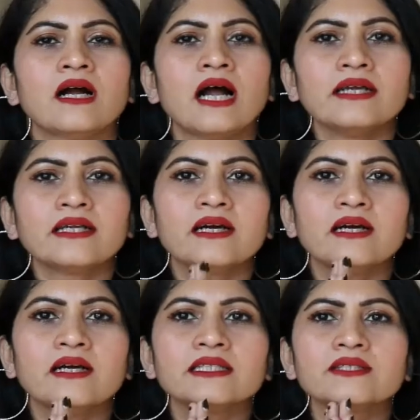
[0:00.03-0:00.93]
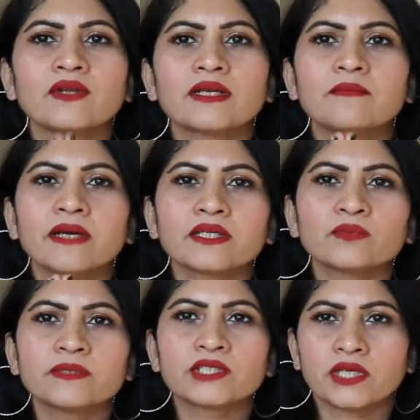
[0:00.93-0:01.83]
Hi guys, welcome back to
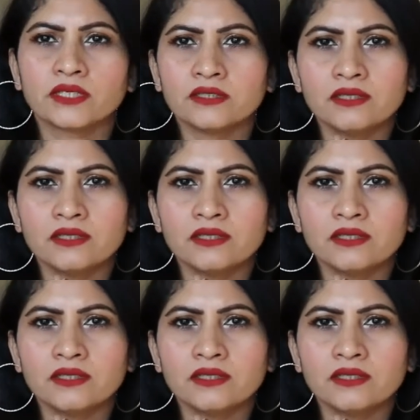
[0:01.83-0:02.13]
my channel.